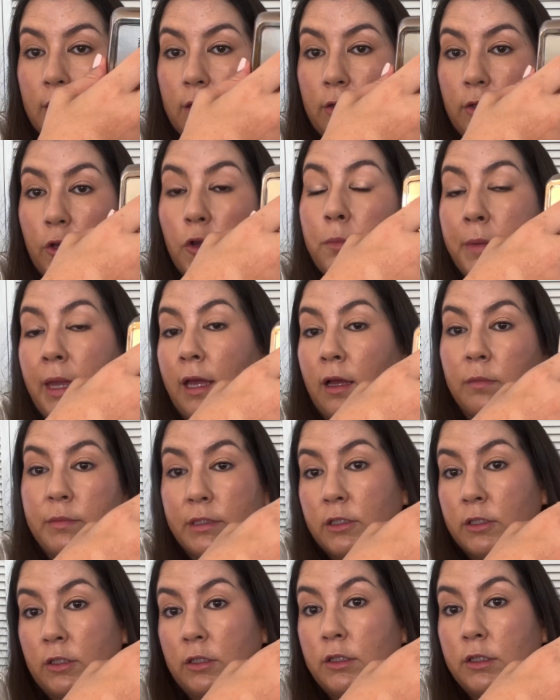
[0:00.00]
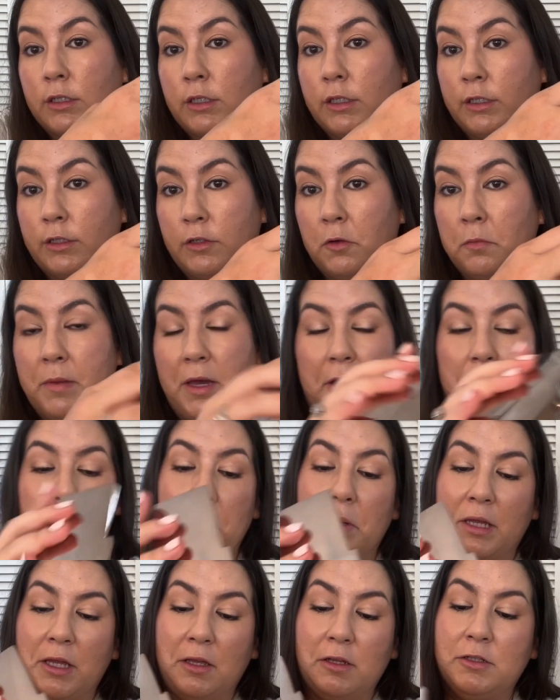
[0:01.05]
your makeup's gonna look good no matter
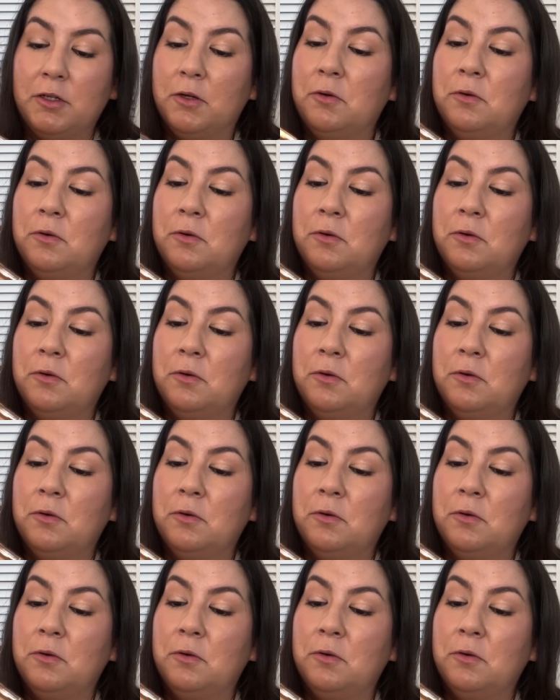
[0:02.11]
what you do.